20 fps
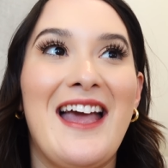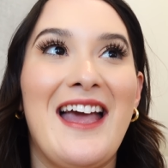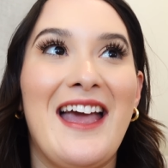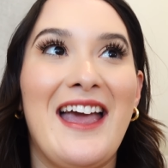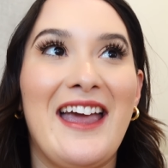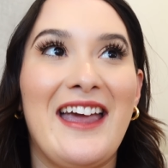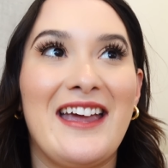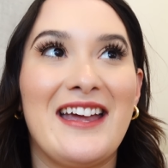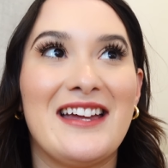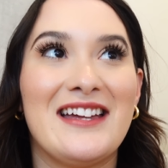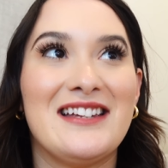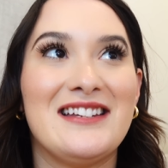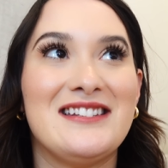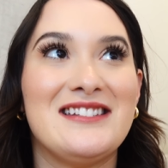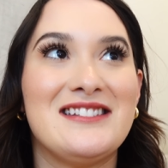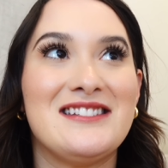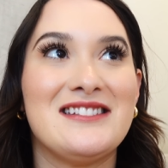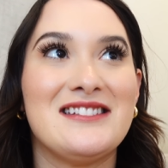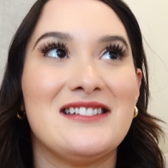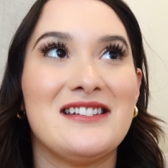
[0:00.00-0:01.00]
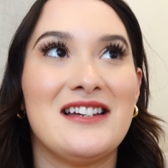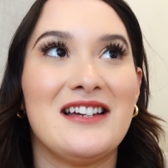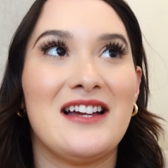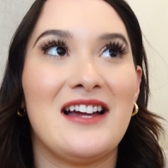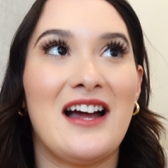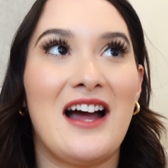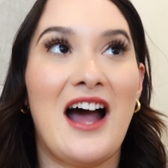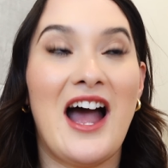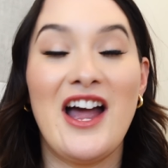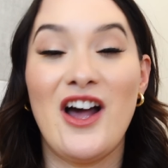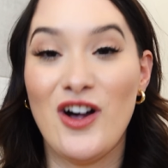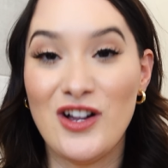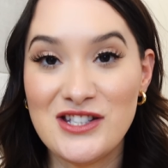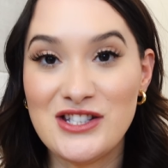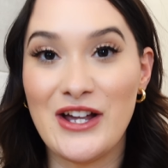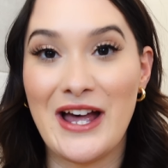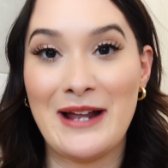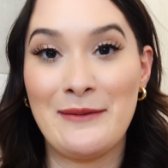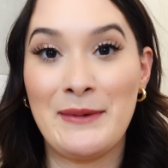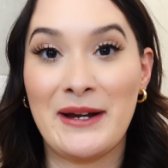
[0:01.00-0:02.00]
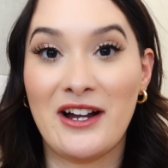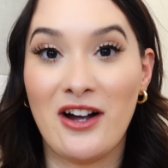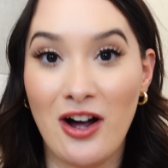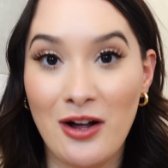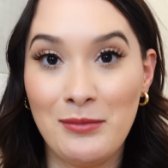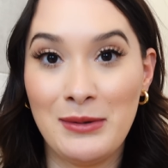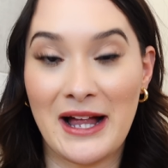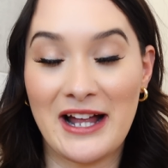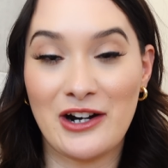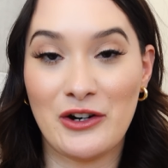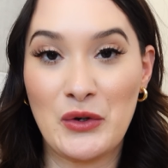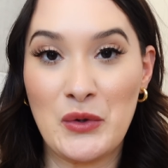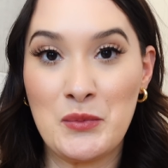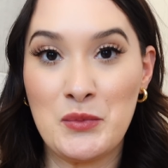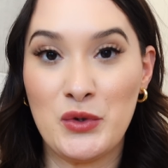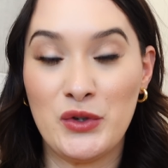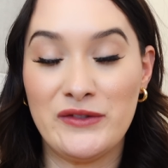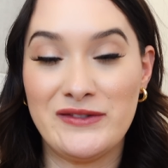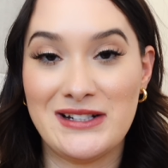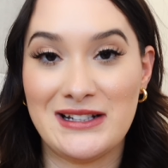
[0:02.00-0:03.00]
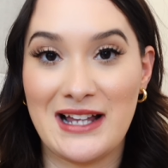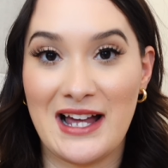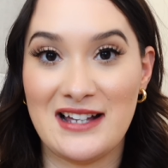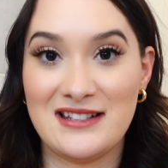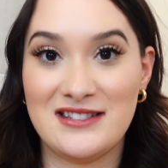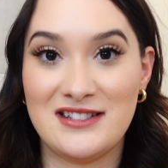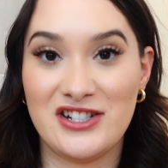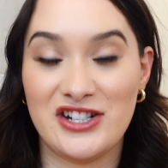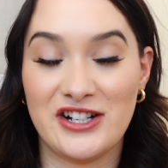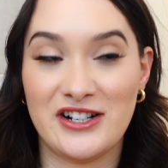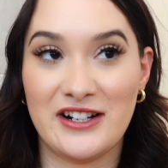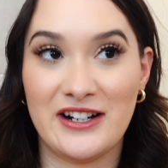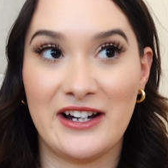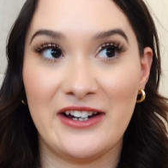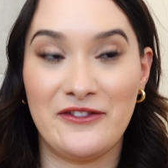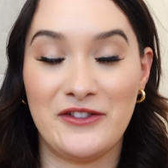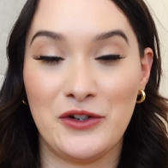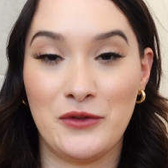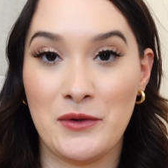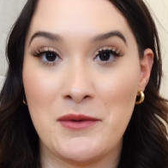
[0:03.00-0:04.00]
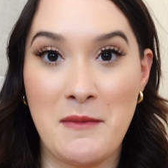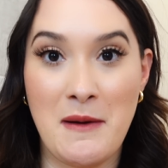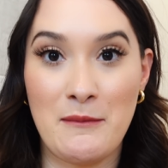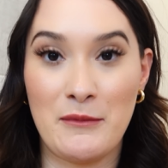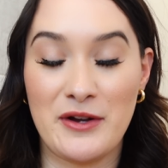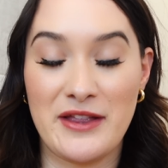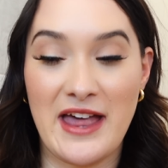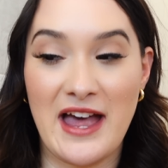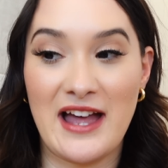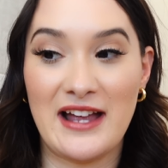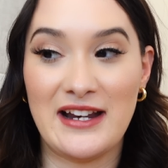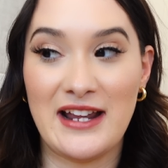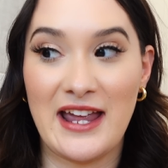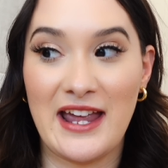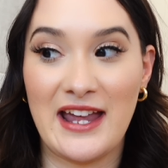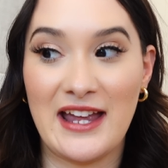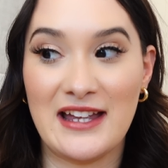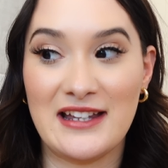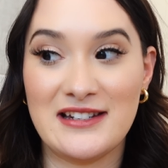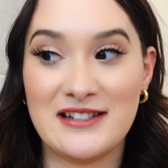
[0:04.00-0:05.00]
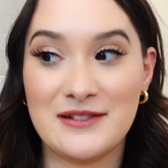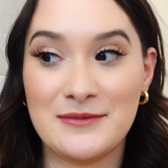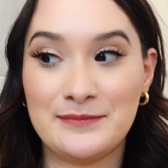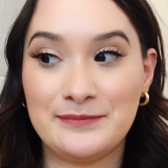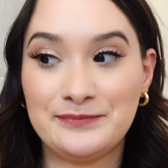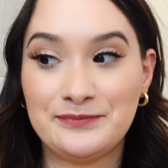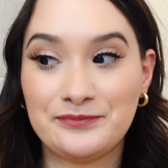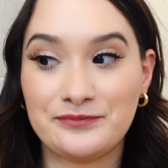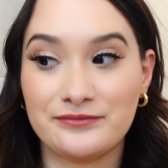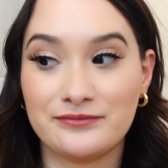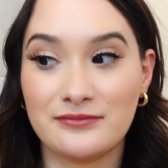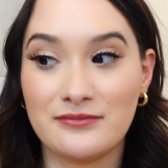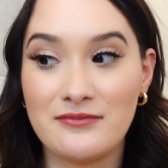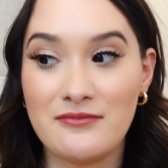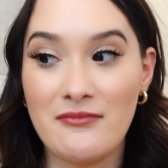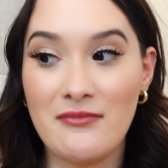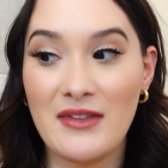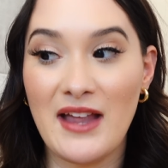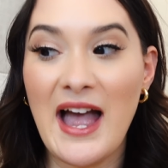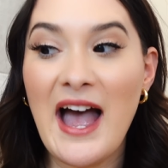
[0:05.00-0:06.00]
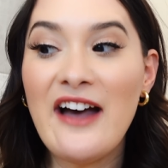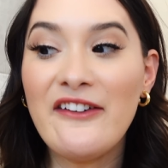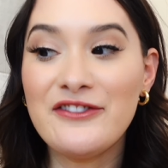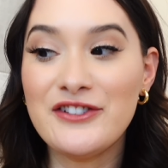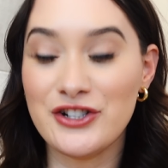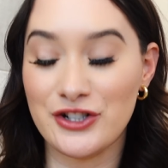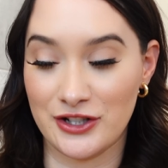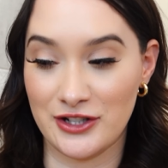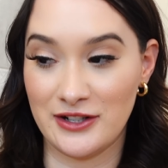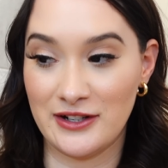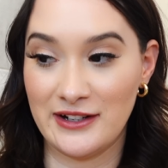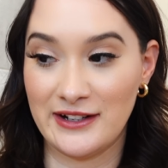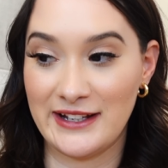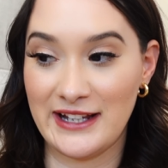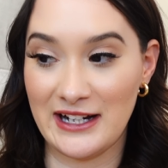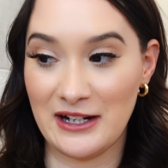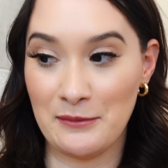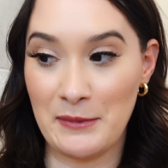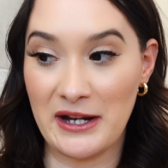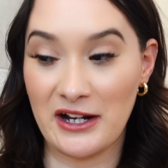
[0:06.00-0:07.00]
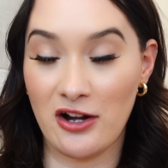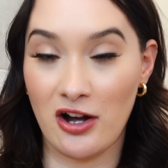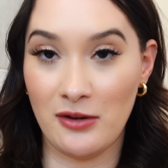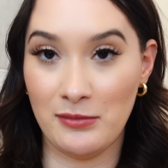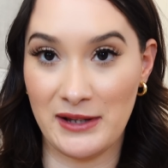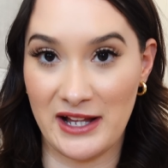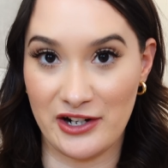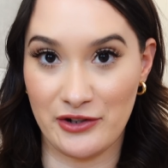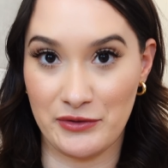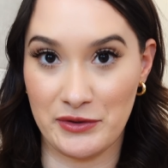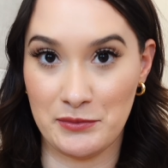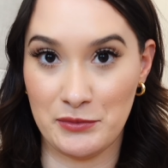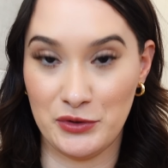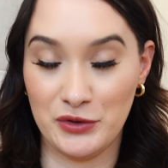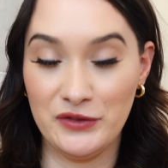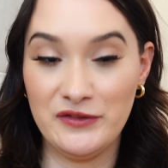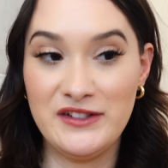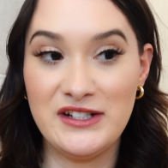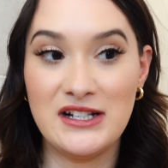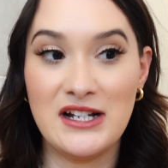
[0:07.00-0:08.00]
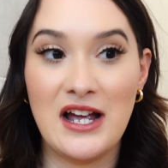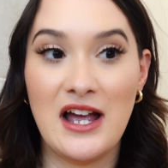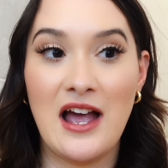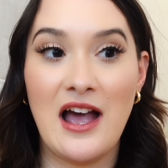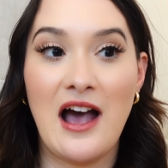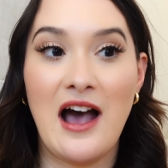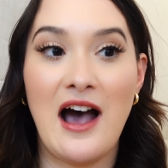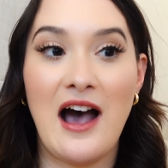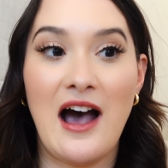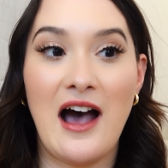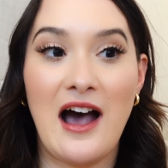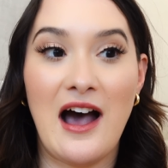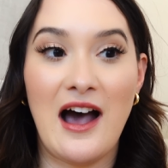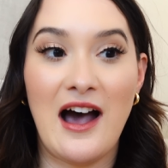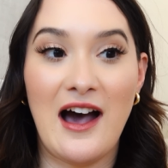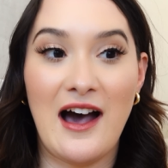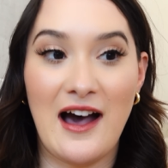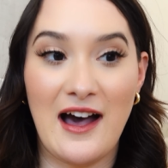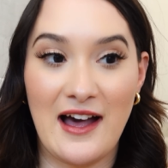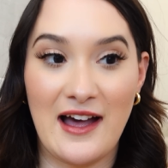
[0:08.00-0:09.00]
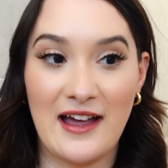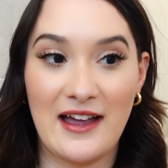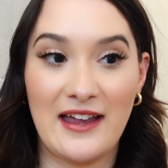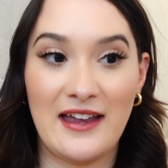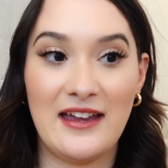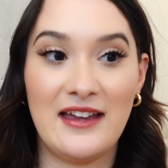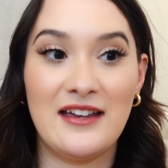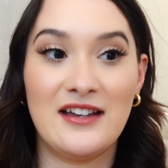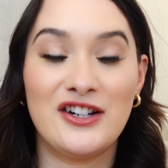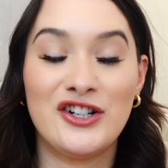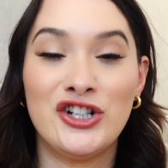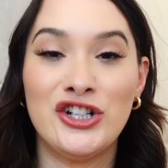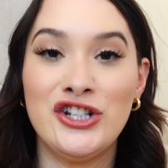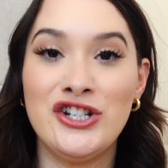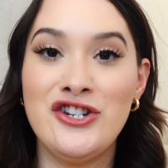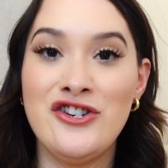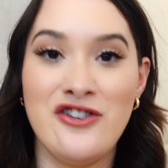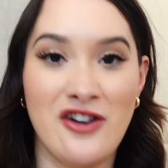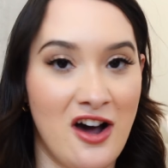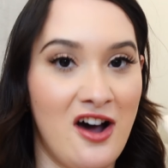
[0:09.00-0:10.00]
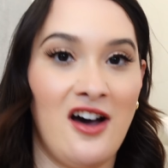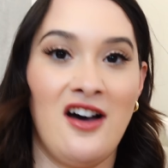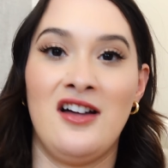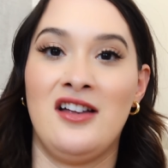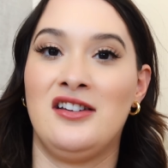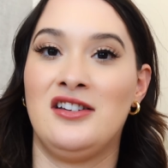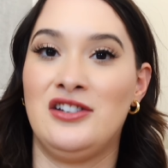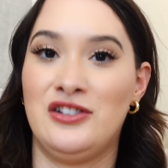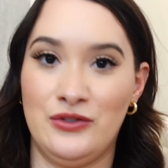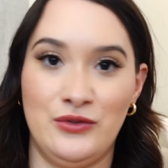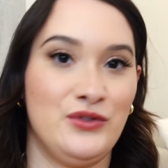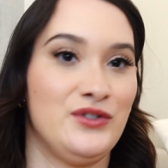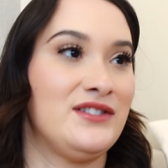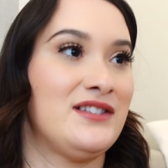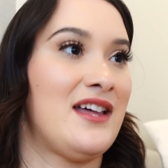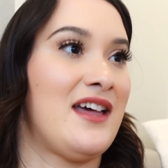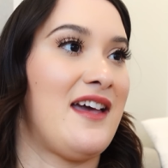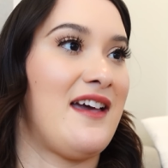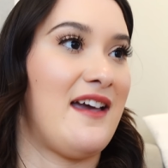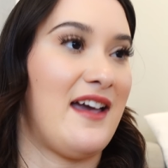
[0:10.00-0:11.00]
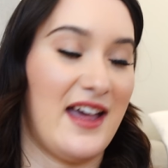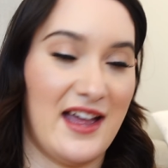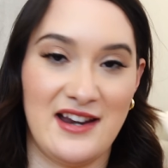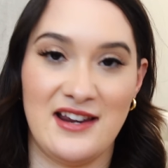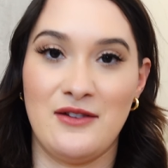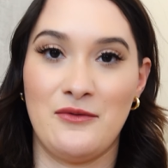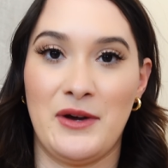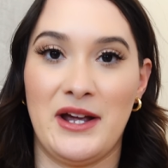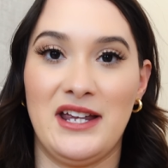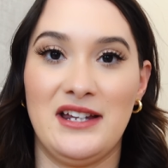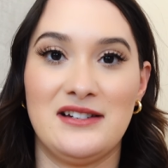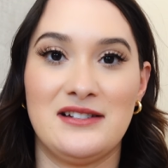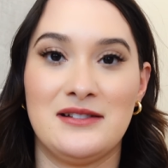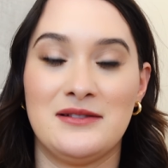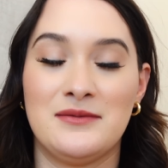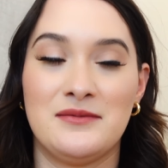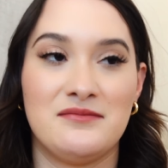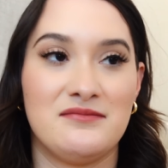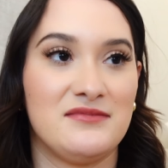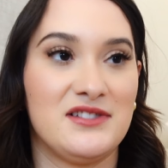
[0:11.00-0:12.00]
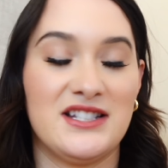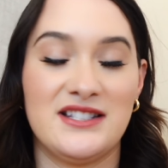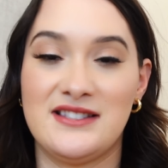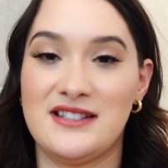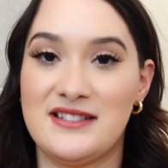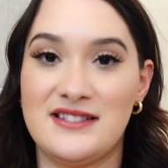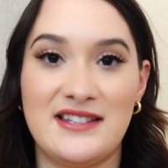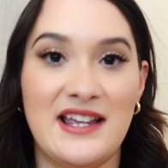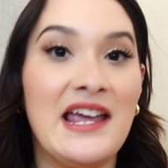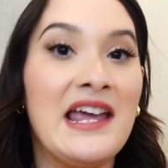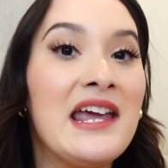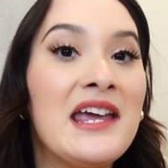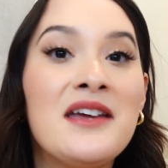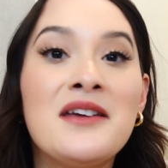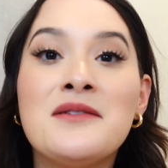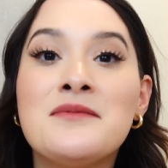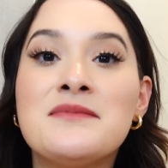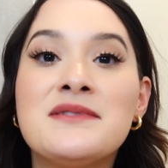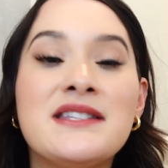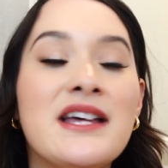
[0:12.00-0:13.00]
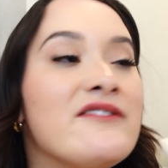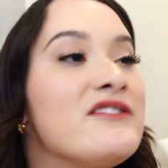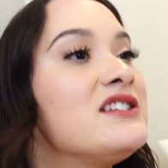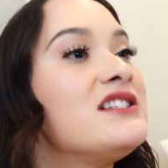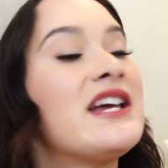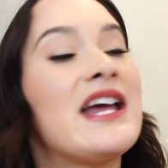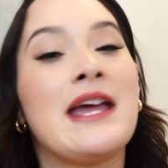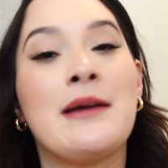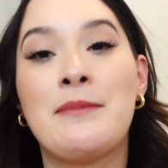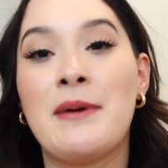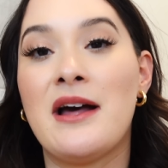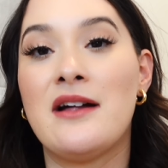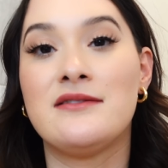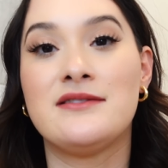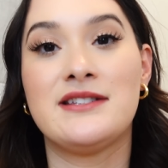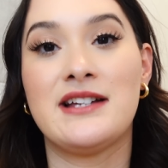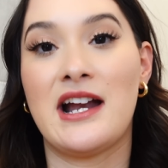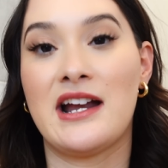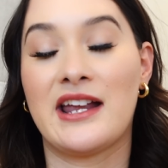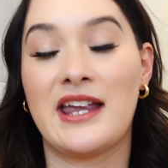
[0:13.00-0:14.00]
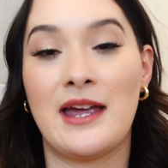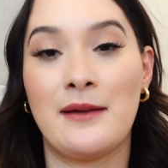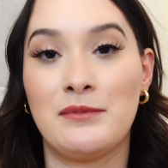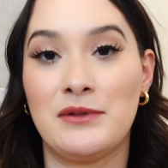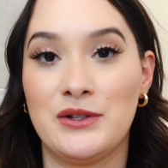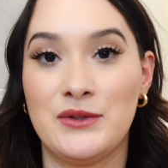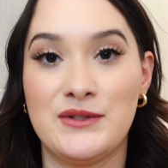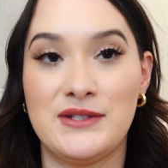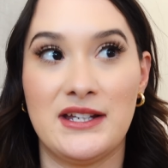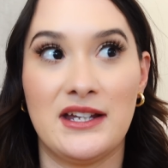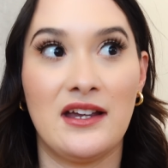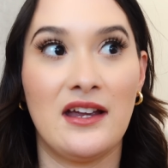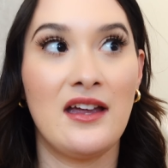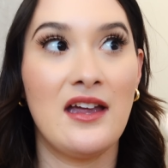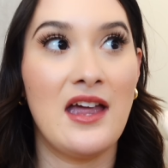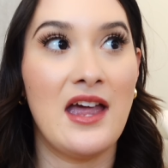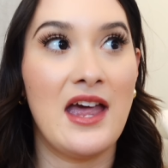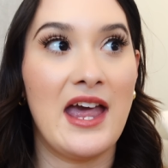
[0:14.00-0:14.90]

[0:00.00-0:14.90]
And I also had my gallbladder removed last year, if you remember that. And after getting my gallbladder removed, I could not lose any weight. Just the same 7 to 8 pounds that I kept losing.